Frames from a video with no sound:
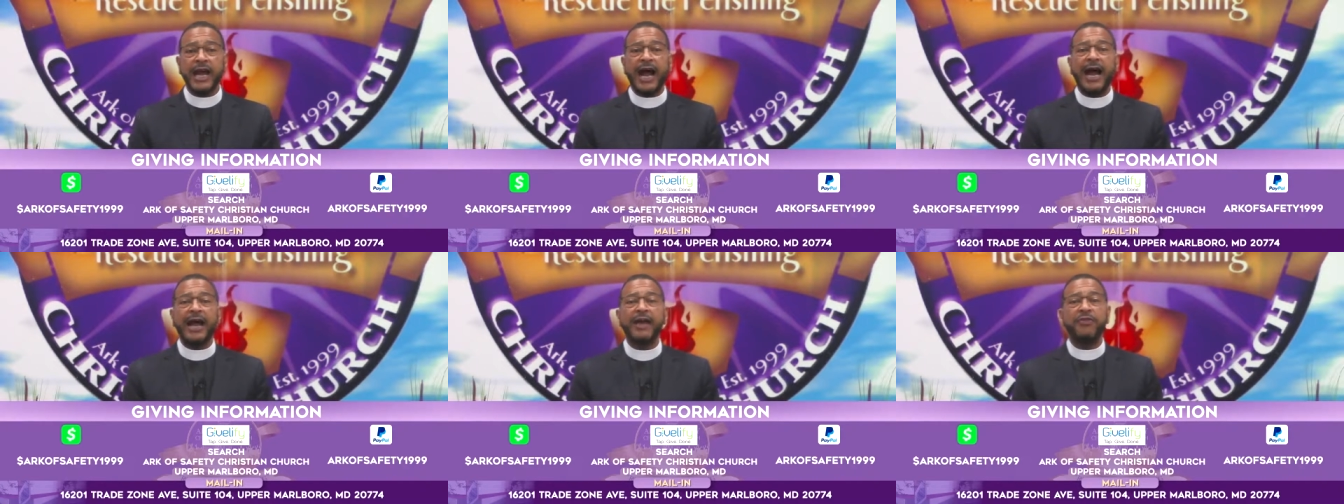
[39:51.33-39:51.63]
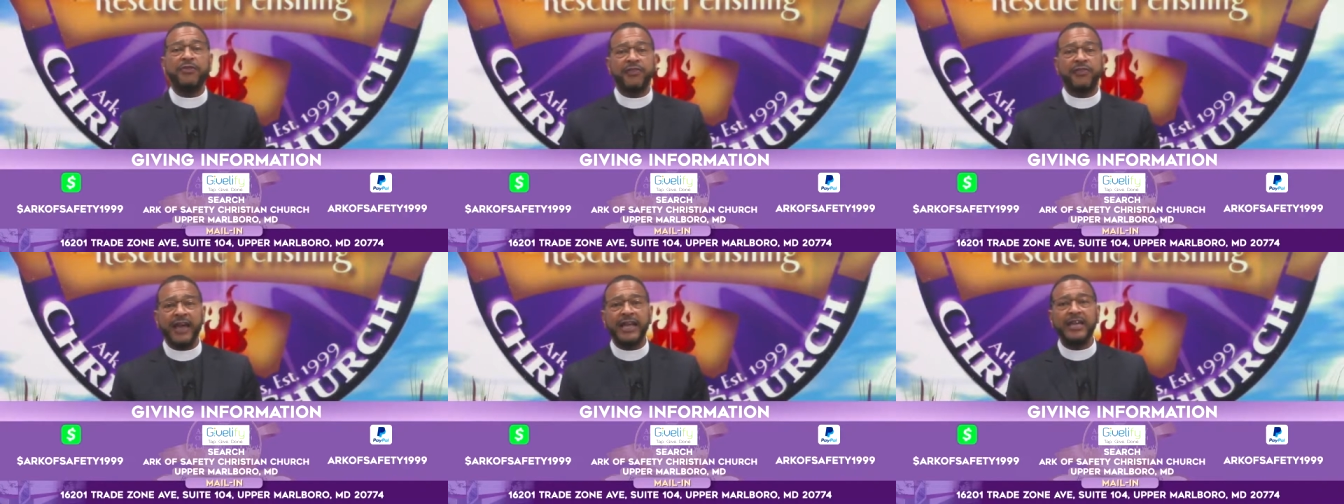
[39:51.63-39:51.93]
I
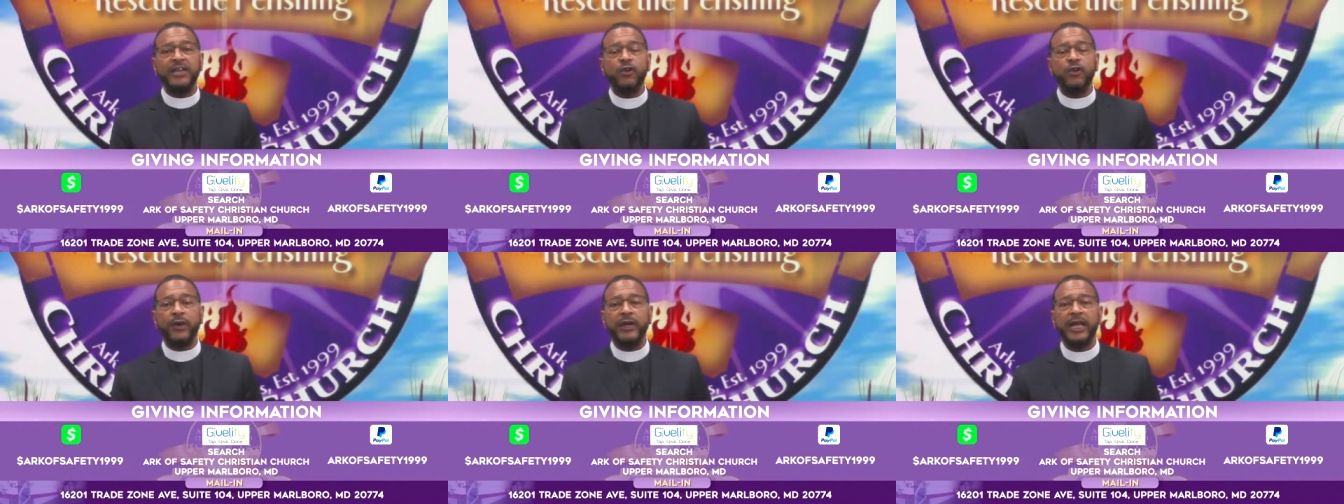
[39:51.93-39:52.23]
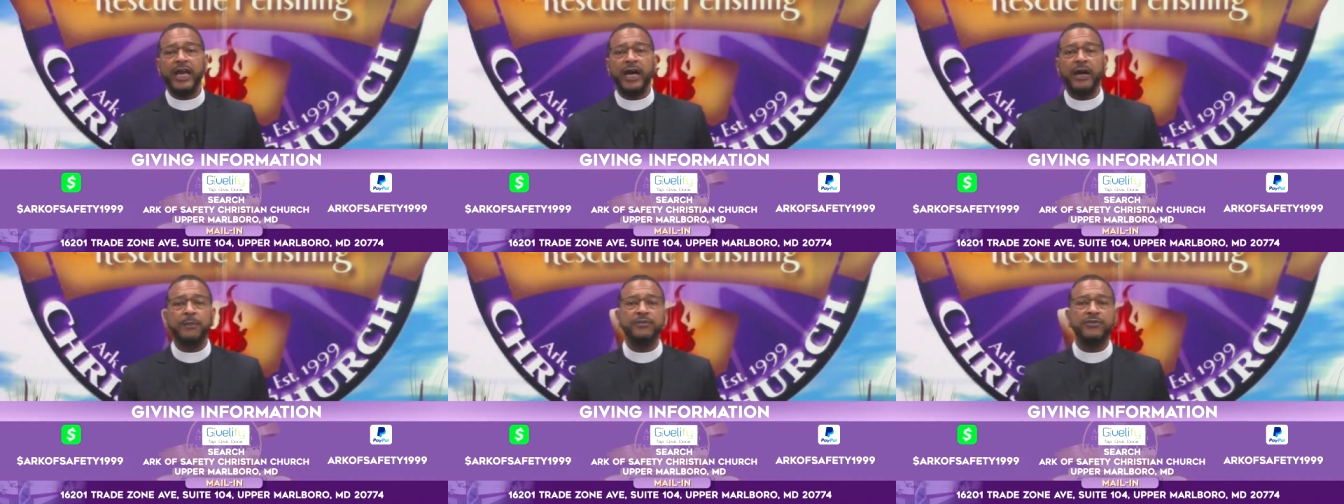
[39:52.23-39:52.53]
thank you. It
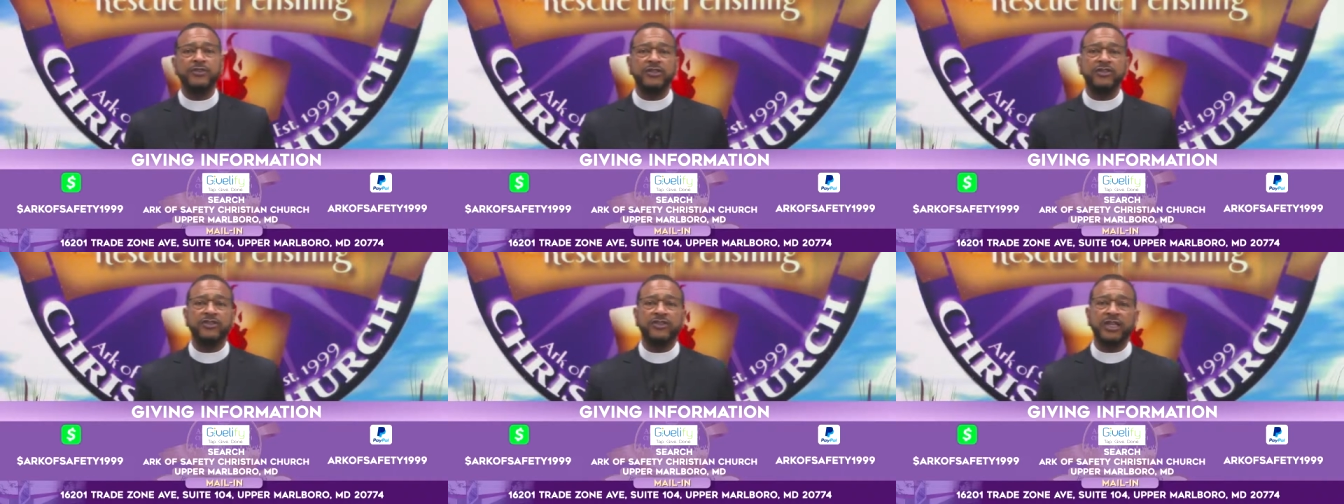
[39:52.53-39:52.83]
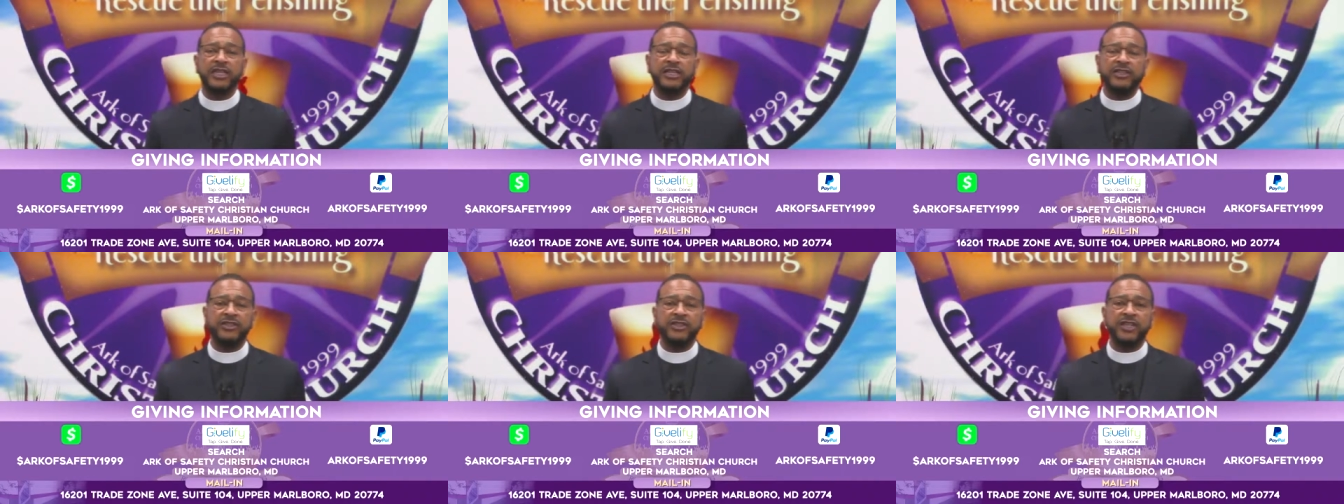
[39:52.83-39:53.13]
helps us to
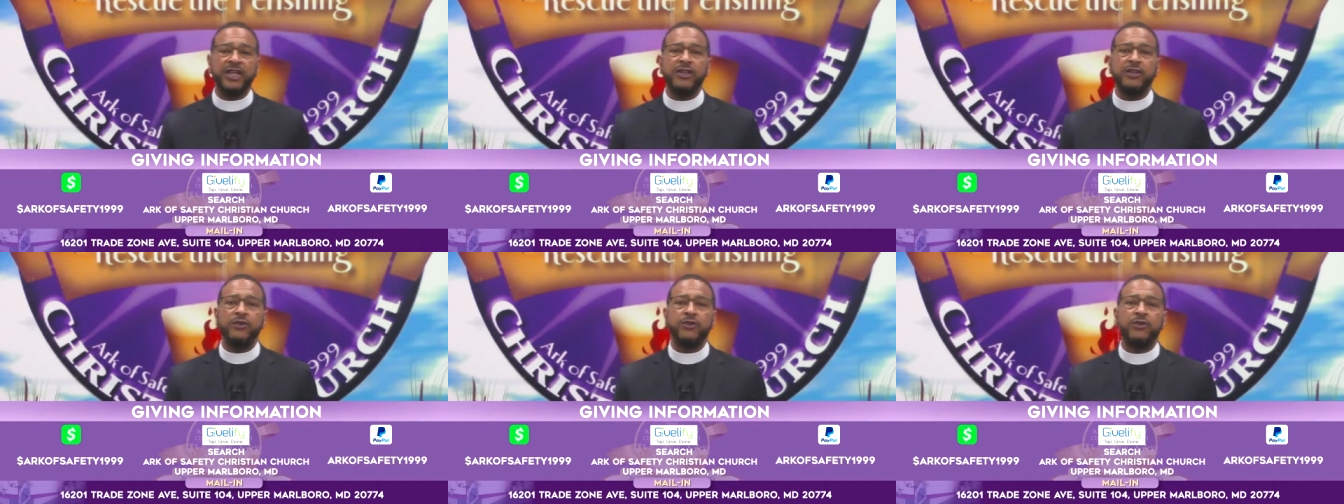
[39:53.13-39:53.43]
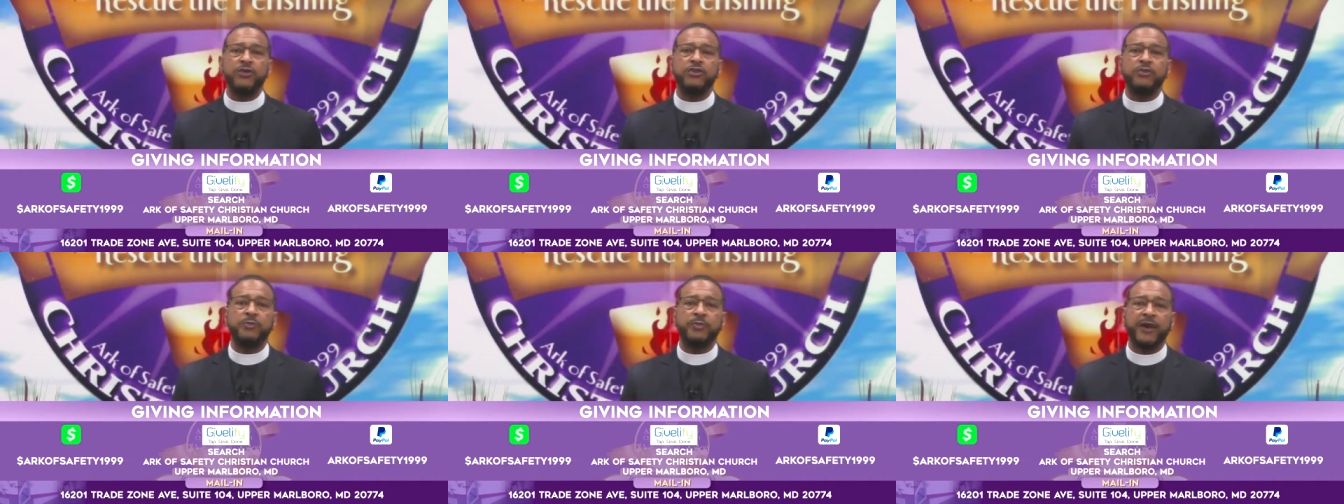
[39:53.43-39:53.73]
continue
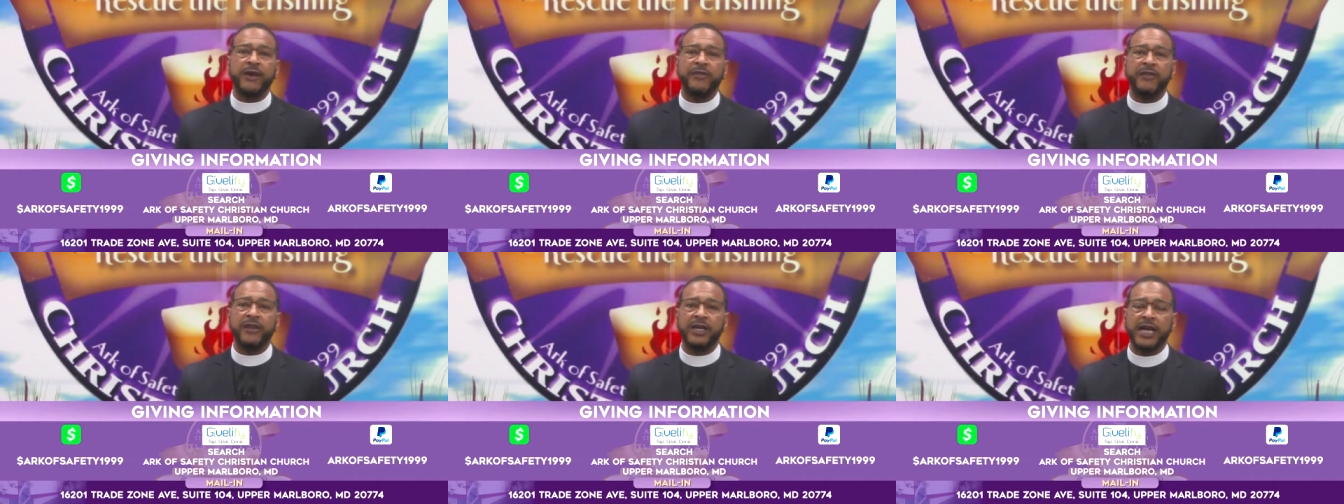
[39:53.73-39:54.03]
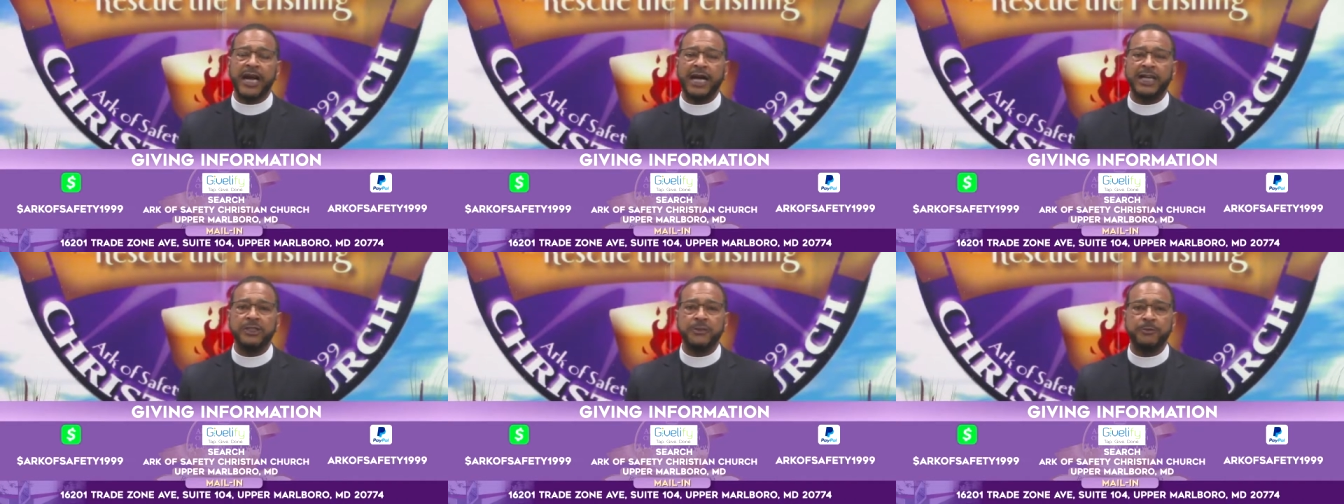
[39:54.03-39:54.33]
to spread the
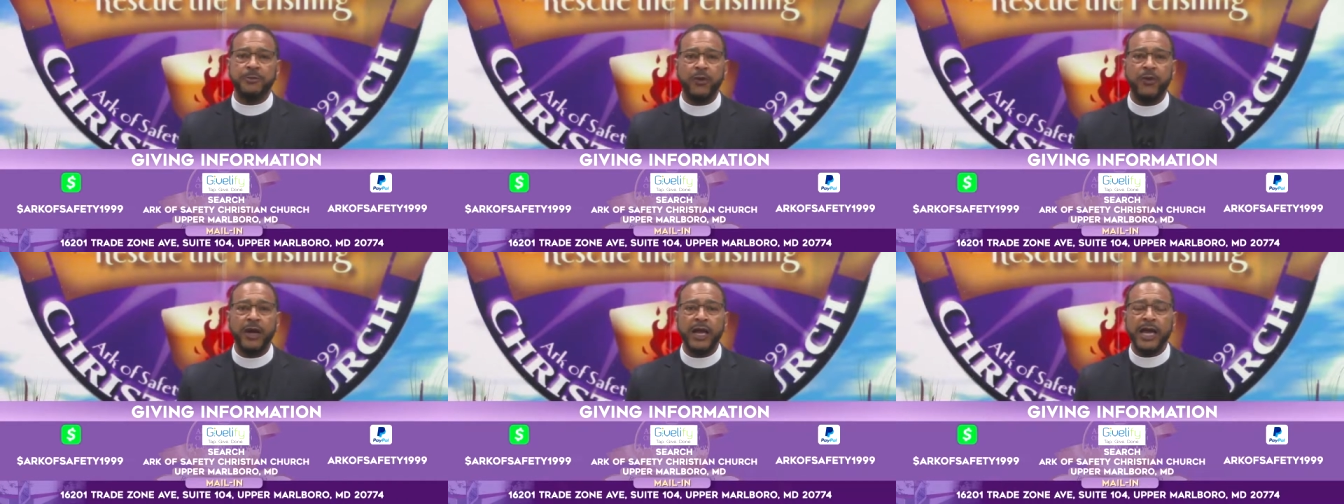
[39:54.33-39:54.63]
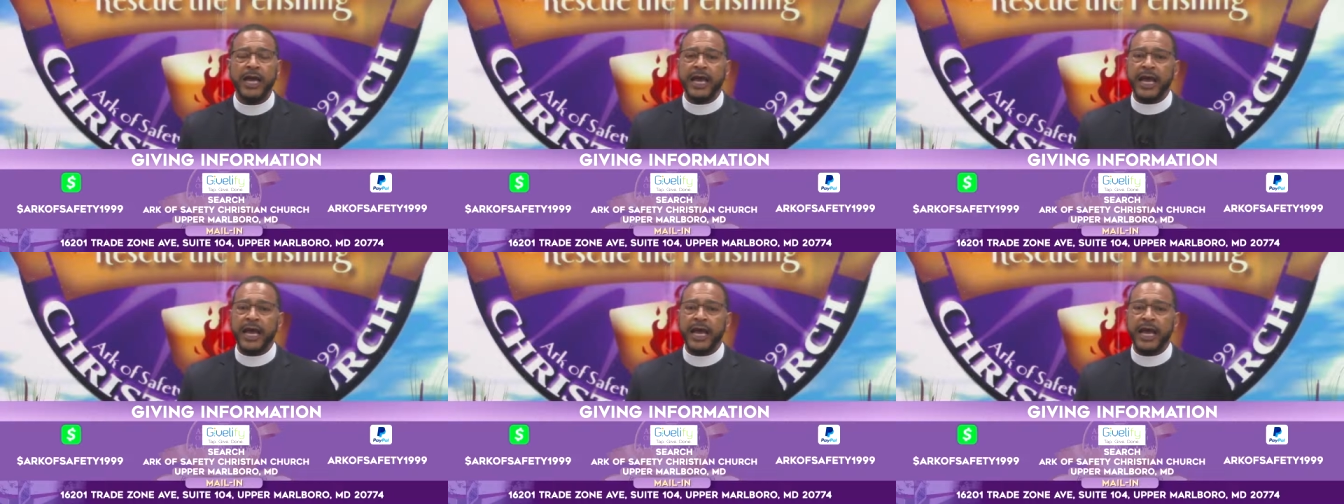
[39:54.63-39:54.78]
gospel